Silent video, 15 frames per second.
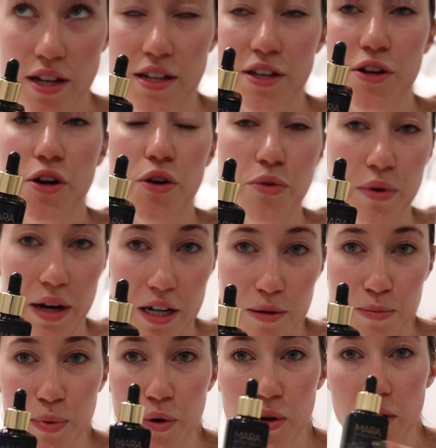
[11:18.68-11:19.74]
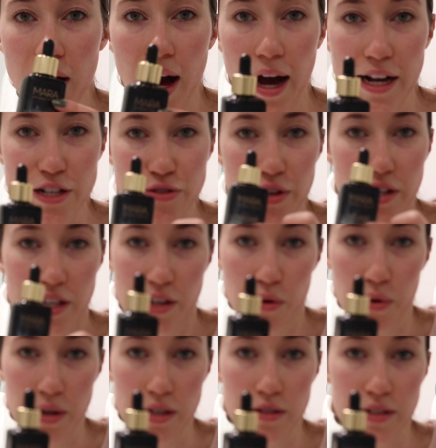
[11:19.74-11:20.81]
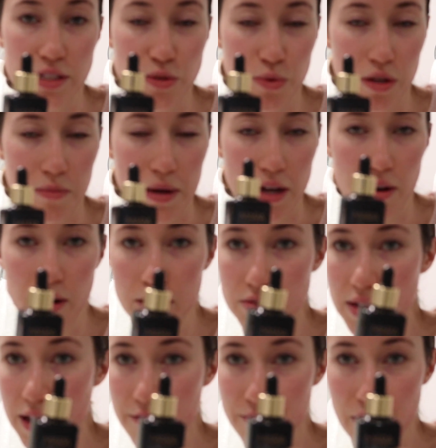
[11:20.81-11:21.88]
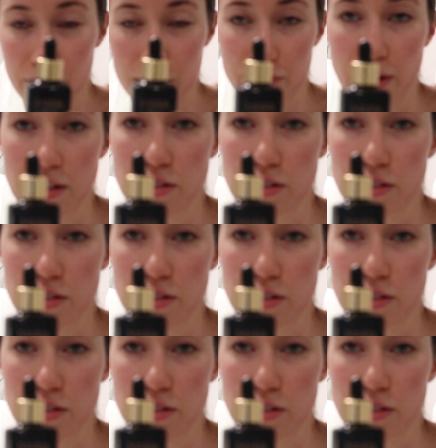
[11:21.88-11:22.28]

an incredible hydrating oil. It's one of my all-time favorite